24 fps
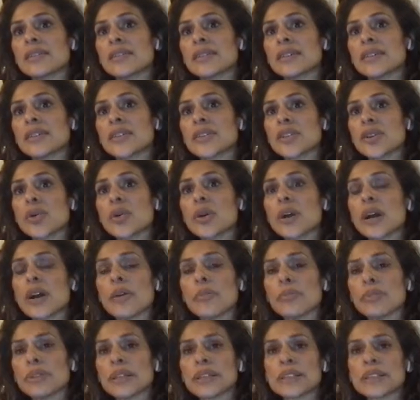it's so
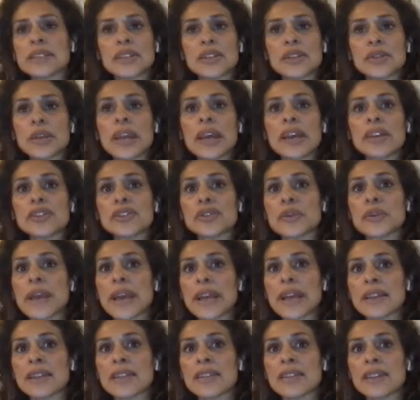complex that you can't do
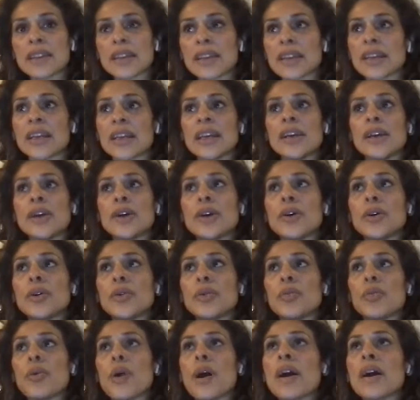anything.
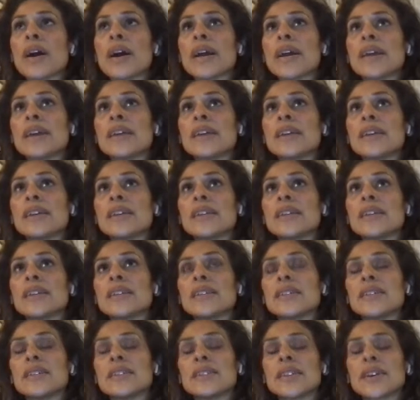Why
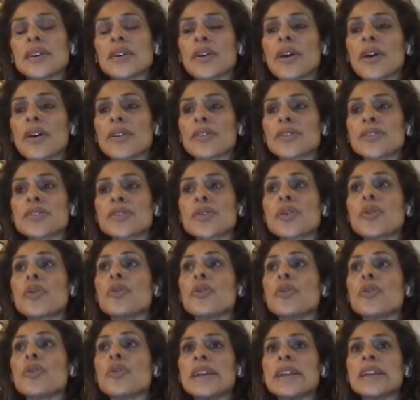there are
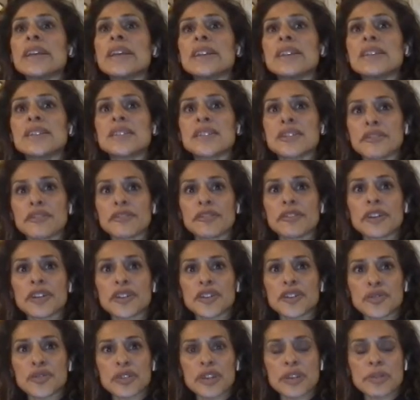so many
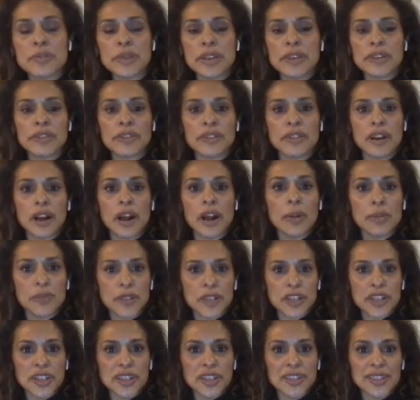different treatment
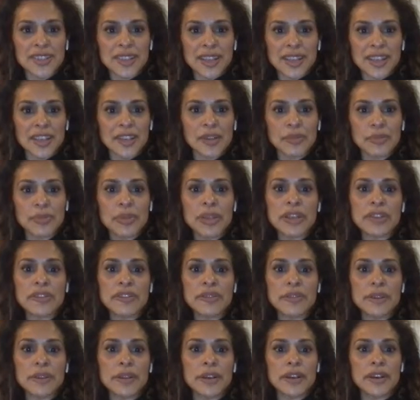options that can
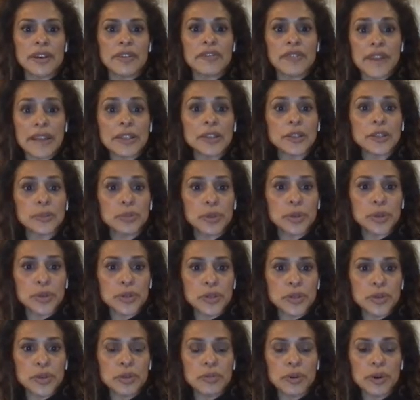be available
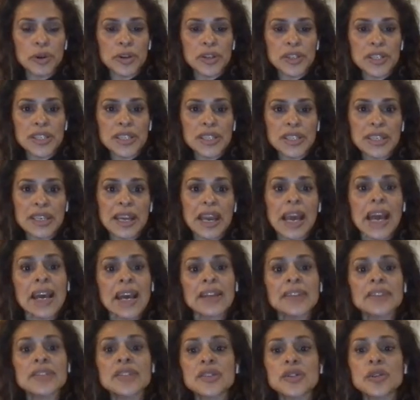to a person,
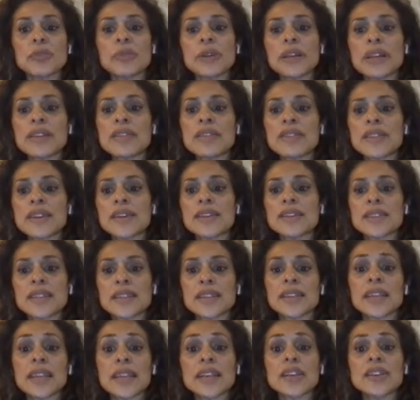and so many things
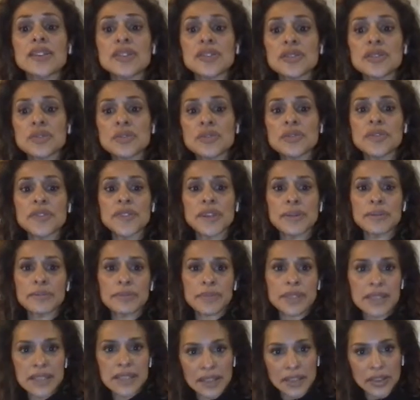that they can do
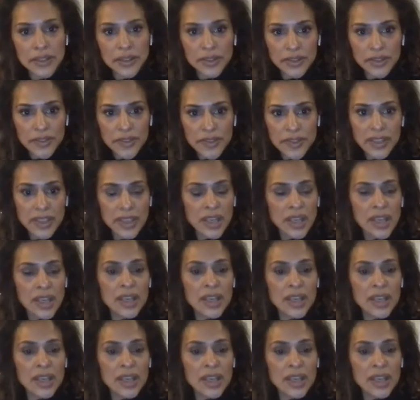themselves